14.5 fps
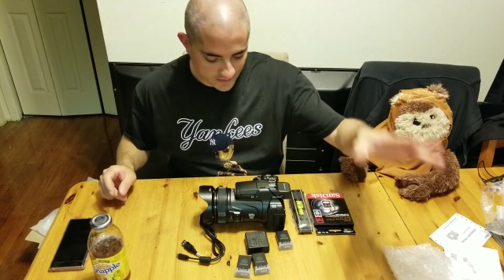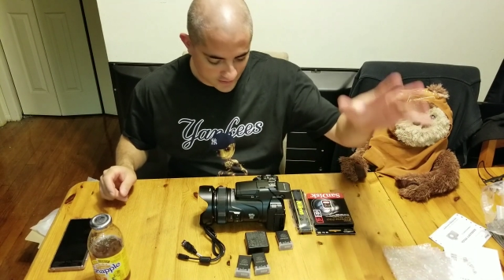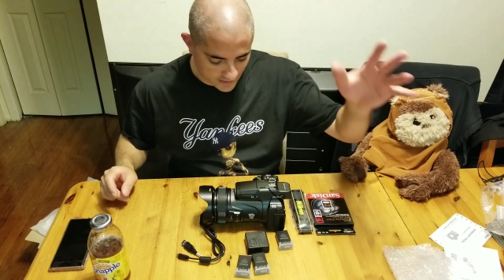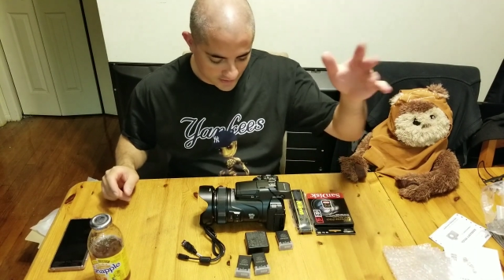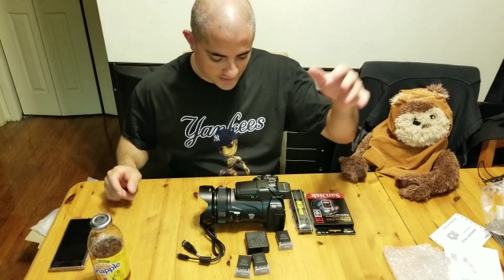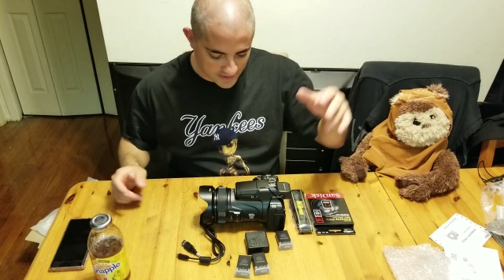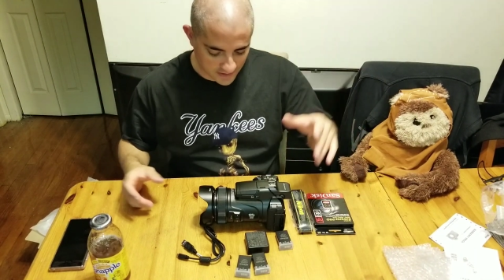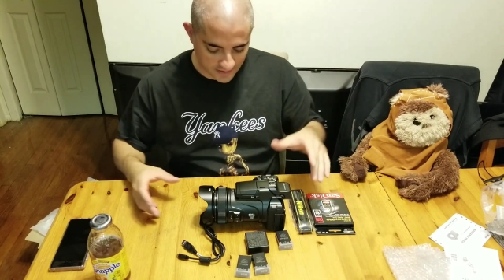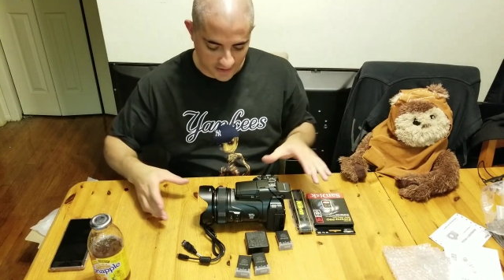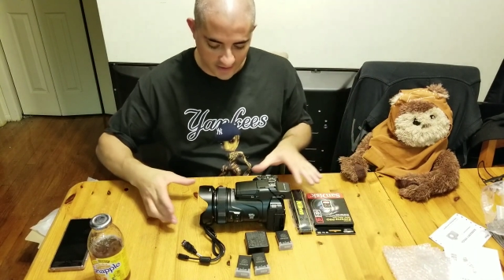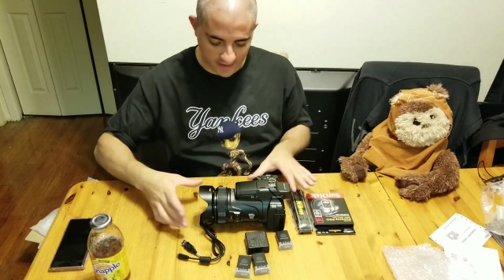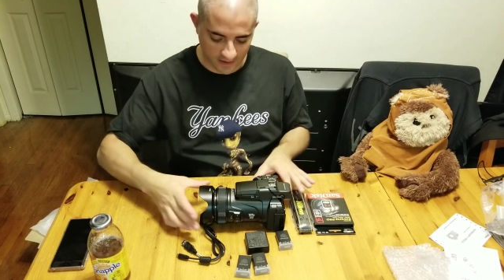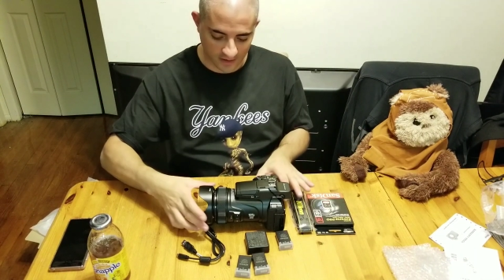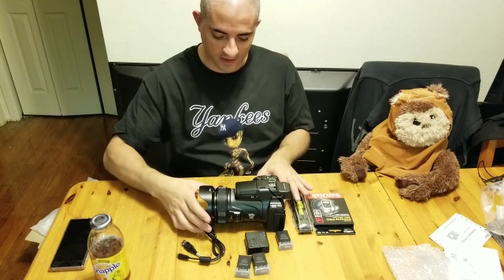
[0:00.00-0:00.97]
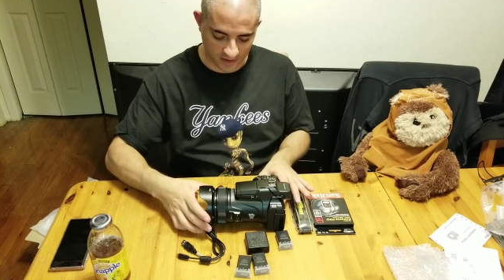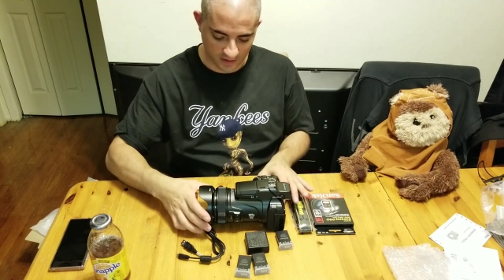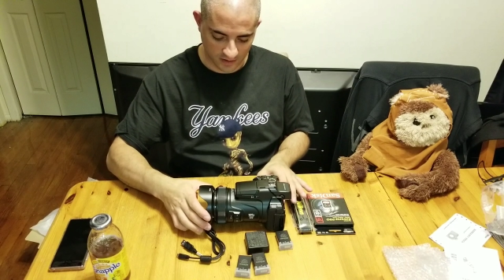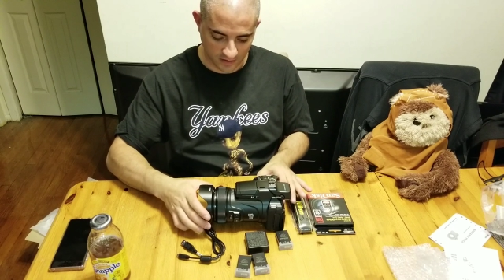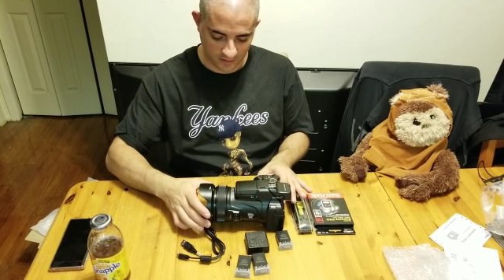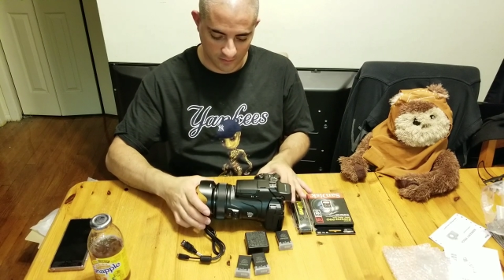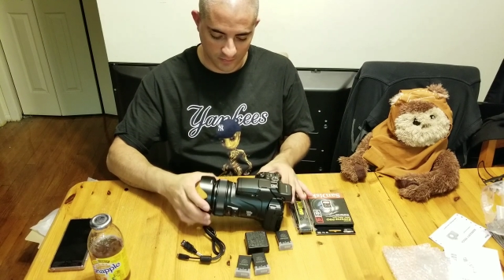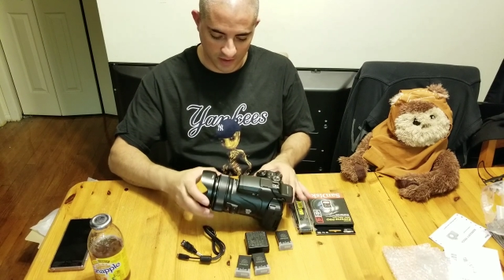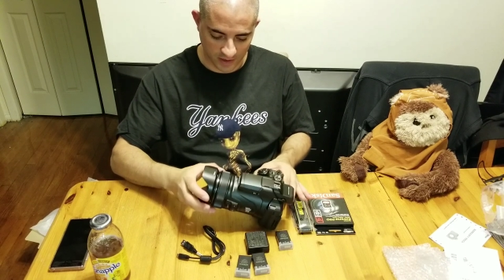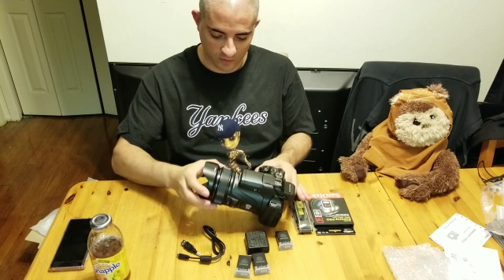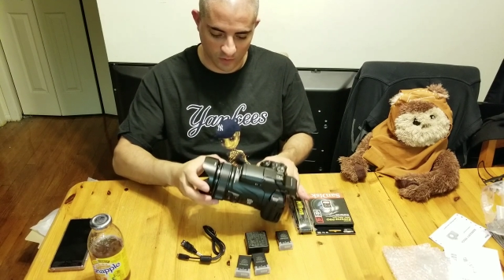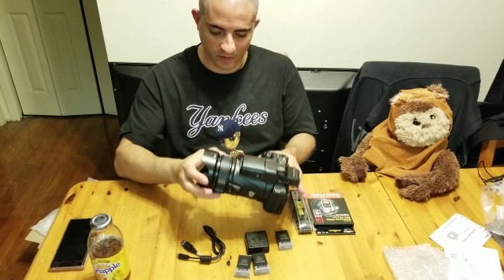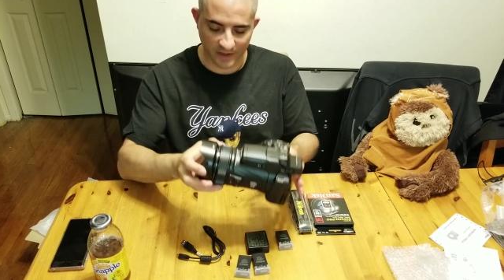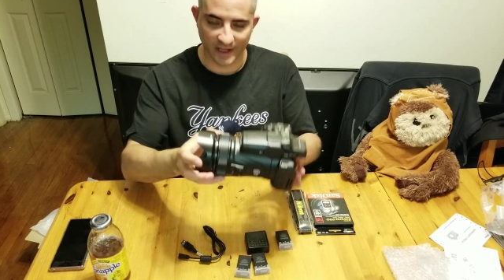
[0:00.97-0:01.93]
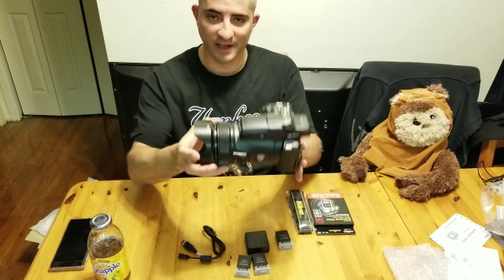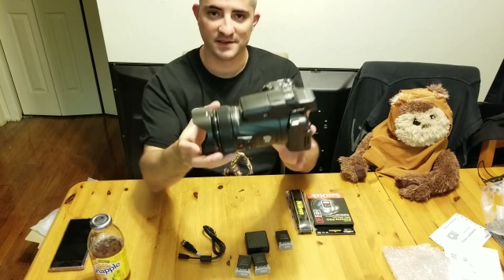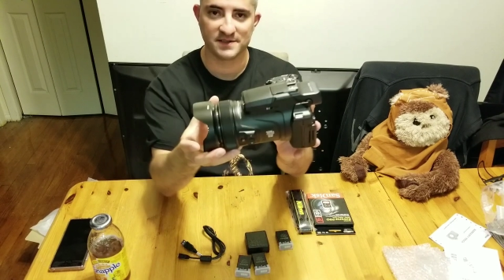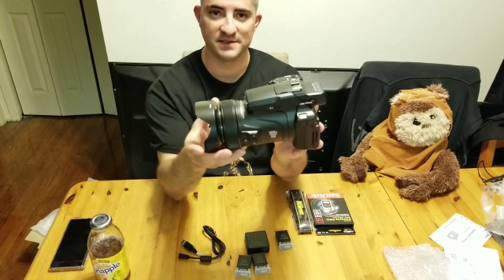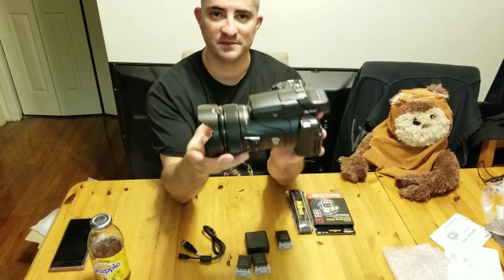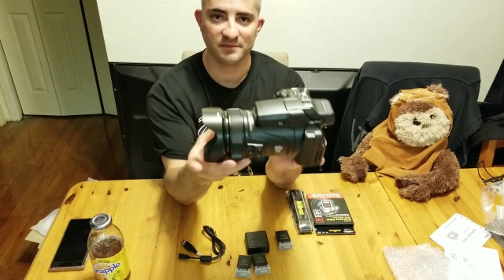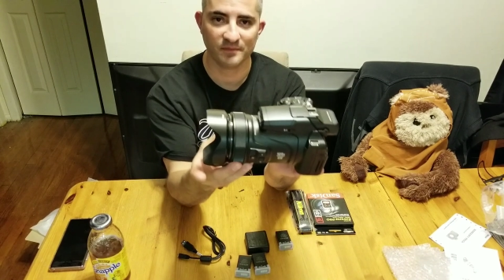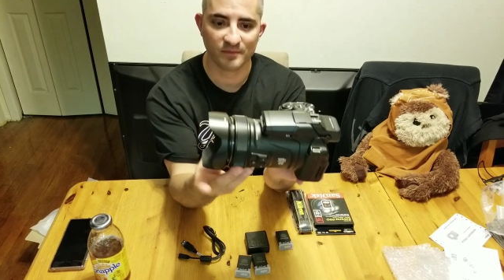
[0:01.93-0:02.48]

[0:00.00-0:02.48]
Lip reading: there's your Nikon P1000,